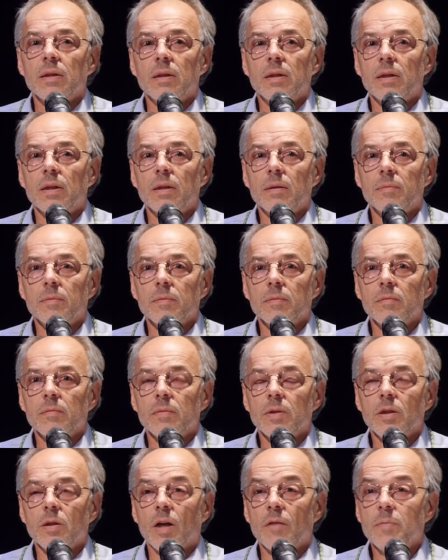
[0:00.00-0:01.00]

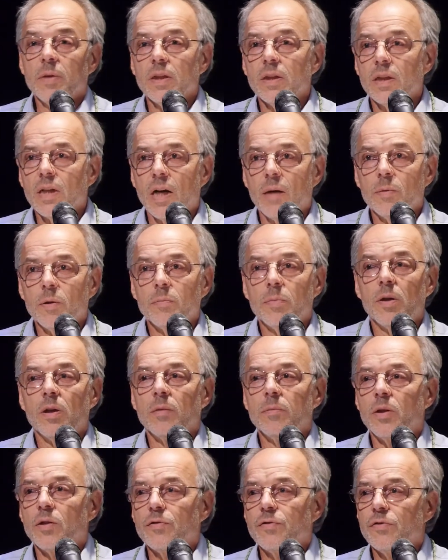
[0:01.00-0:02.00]
I've been to Cabo
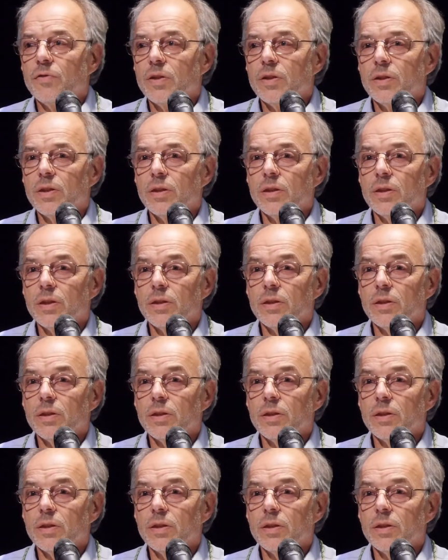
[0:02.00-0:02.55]
Polmo, for instance.